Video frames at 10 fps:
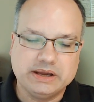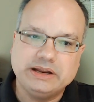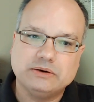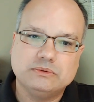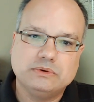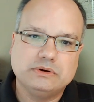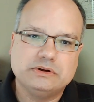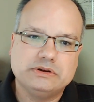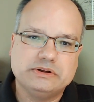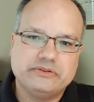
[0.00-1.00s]
Now,
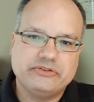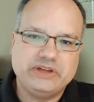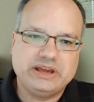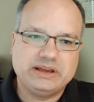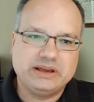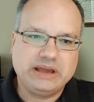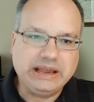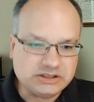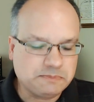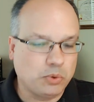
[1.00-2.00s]
they
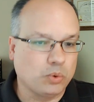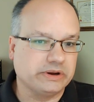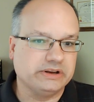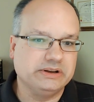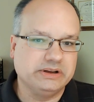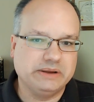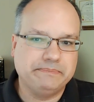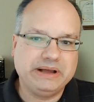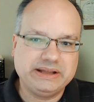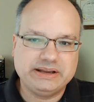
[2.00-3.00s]
exported,
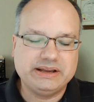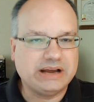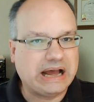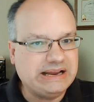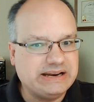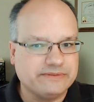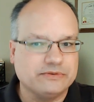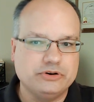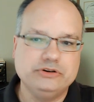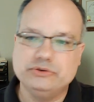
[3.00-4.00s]
but I
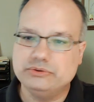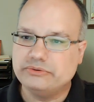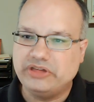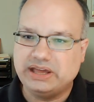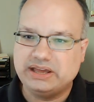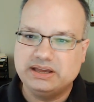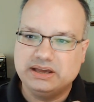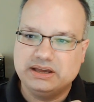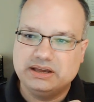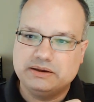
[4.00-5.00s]
never knew they
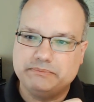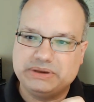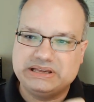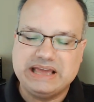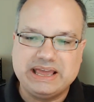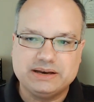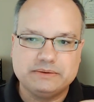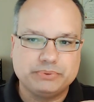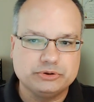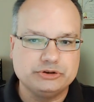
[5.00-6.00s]
began
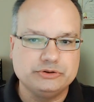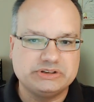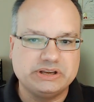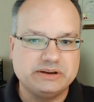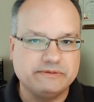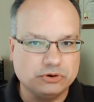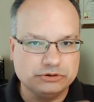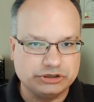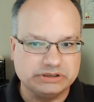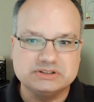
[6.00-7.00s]
producing
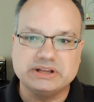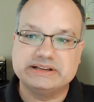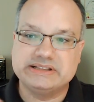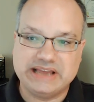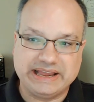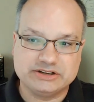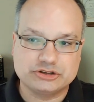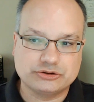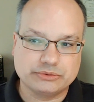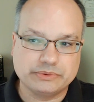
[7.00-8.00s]
versions like the
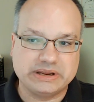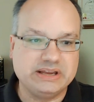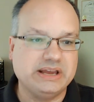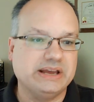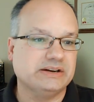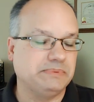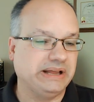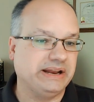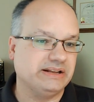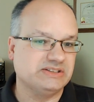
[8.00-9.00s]
H three at a
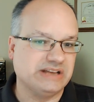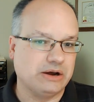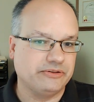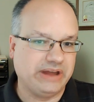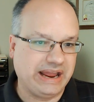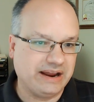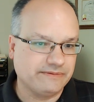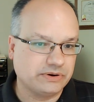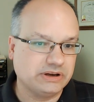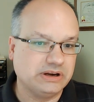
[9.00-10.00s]
plant in South
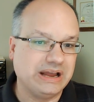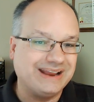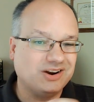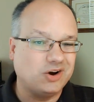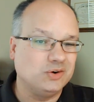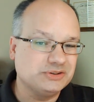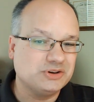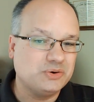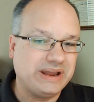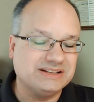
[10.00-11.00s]
Africa, and
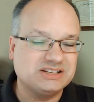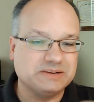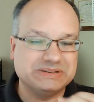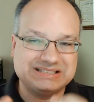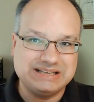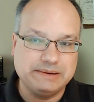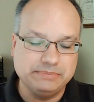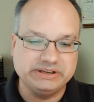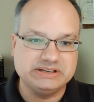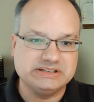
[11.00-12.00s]
also had some
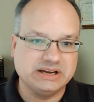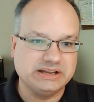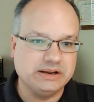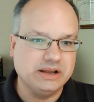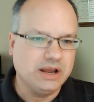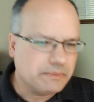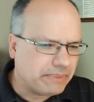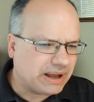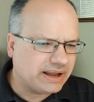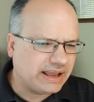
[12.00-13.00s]
assembly done
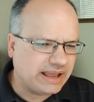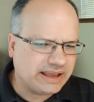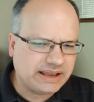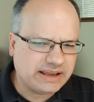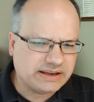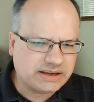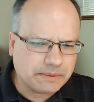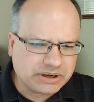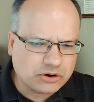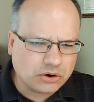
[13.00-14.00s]
by a
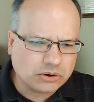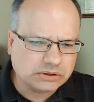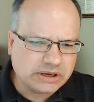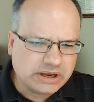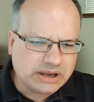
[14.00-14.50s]
company called